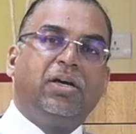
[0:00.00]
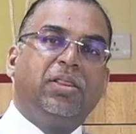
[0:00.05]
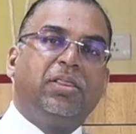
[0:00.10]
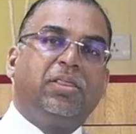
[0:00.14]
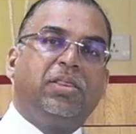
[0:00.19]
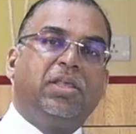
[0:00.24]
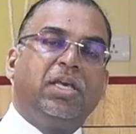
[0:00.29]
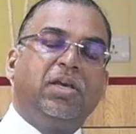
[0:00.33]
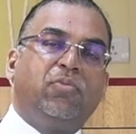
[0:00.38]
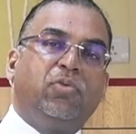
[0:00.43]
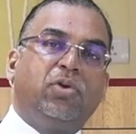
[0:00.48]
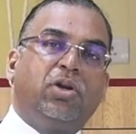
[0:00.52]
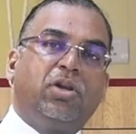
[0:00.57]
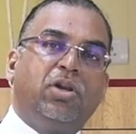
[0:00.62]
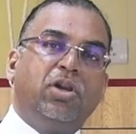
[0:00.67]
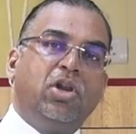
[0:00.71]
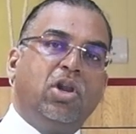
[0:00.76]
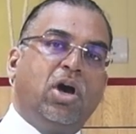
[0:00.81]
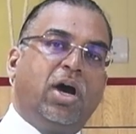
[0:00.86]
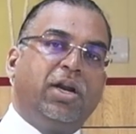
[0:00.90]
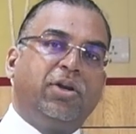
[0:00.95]
They
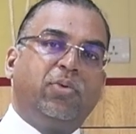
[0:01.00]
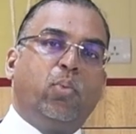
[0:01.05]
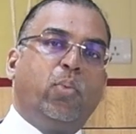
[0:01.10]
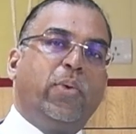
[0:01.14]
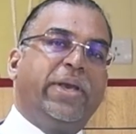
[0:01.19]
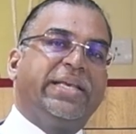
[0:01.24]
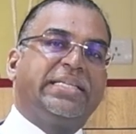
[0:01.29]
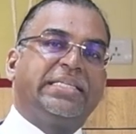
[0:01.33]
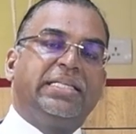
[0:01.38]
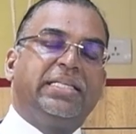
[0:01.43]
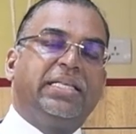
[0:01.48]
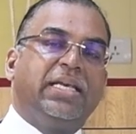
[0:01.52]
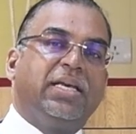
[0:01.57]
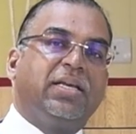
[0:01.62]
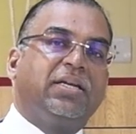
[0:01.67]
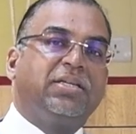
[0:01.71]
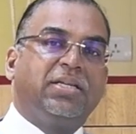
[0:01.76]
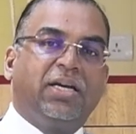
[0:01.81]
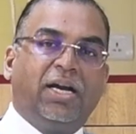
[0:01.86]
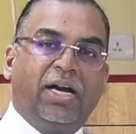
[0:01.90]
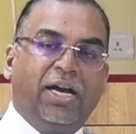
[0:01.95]
would not waste
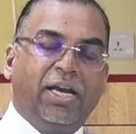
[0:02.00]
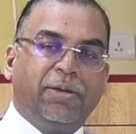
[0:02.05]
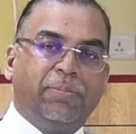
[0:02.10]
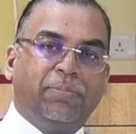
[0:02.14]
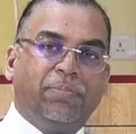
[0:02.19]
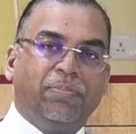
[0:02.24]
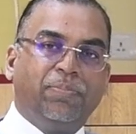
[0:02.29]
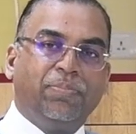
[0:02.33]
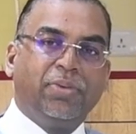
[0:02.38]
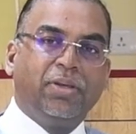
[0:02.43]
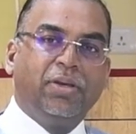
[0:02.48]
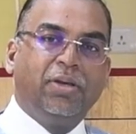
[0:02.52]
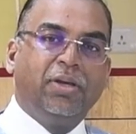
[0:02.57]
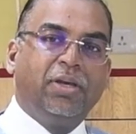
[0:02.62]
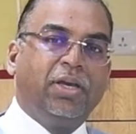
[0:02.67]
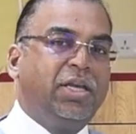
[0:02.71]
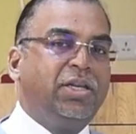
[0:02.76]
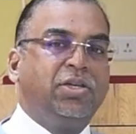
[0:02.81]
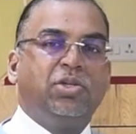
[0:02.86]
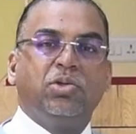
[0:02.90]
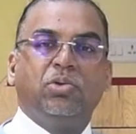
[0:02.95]
their time
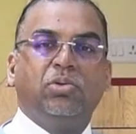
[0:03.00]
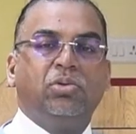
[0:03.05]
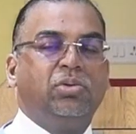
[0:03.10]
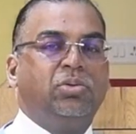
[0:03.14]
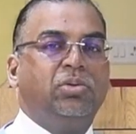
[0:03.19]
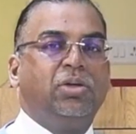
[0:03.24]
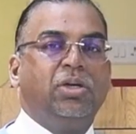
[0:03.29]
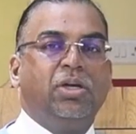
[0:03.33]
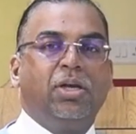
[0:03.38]
into